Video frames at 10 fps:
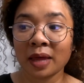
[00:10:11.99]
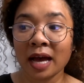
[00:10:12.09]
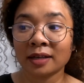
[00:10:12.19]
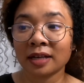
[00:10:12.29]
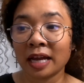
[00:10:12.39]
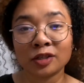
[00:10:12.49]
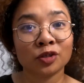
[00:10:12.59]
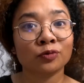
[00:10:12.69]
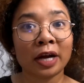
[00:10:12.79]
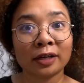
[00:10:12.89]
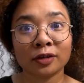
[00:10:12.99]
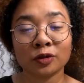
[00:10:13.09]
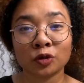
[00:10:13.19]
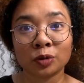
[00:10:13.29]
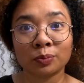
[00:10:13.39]
that Asian writer
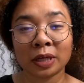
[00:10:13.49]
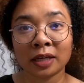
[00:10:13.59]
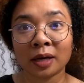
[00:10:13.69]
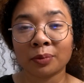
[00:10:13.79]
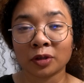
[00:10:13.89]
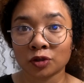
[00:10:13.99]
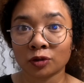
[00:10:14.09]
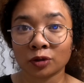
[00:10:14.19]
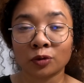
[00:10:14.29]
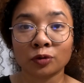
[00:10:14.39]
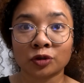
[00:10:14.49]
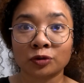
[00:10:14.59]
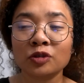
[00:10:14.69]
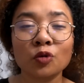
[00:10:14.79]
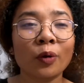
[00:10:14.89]
could pick up on certain cultural
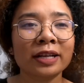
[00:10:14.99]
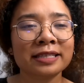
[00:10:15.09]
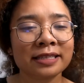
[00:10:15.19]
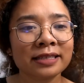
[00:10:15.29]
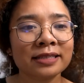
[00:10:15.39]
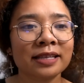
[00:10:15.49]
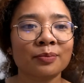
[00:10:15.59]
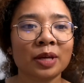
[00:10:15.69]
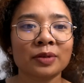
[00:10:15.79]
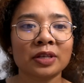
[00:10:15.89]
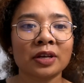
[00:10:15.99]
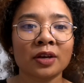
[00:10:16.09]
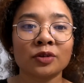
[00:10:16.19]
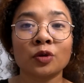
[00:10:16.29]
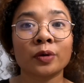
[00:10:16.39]
nuances that maybe
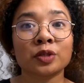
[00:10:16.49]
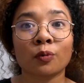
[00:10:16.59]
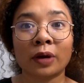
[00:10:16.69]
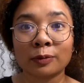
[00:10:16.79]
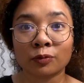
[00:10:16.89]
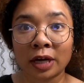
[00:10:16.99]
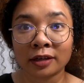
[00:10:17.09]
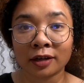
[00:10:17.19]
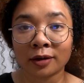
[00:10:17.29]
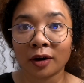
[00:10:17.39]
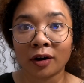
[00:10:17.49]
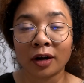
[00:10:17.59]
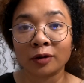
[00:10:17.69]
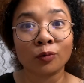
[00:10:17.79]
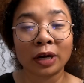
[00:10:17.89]
you as a white writer are
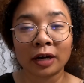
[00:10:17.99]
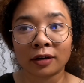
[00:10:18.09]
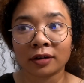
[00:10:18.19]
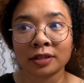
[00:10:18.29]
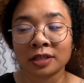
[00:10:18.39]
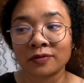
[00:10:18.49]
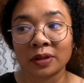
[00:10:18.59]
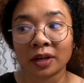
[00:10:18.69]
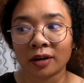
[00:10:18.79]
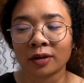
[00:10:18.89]
unaware is even there.